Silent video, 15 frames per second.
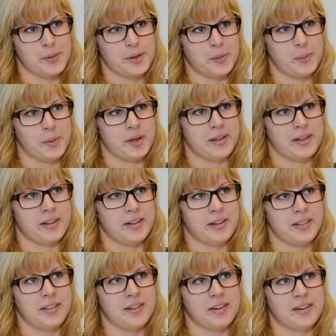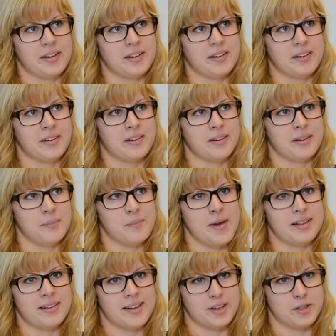where we learn
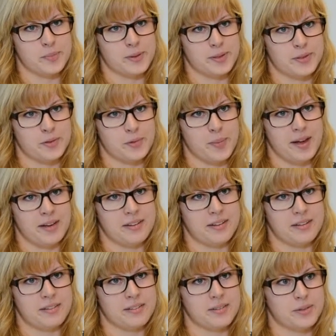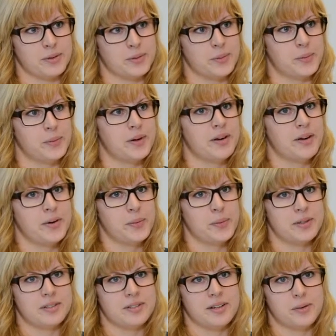many aspects of banking. So
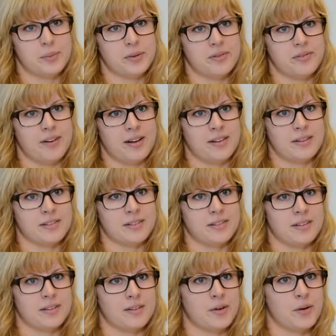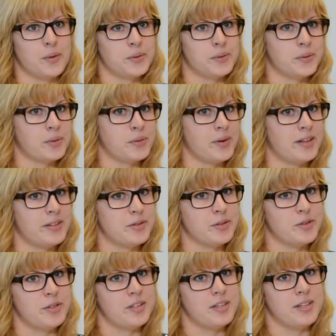we start with finance, then go to
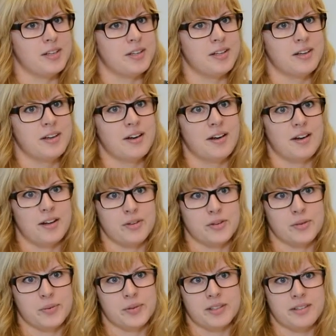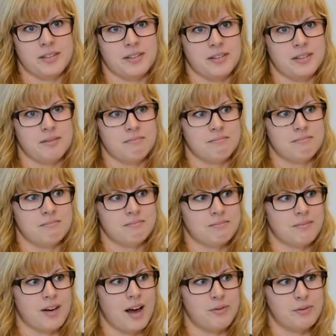strategy, and you really
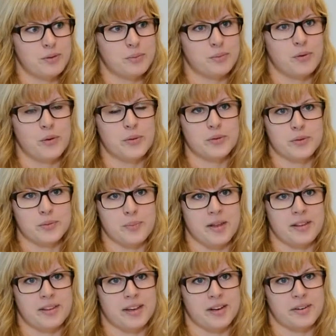have to focus on many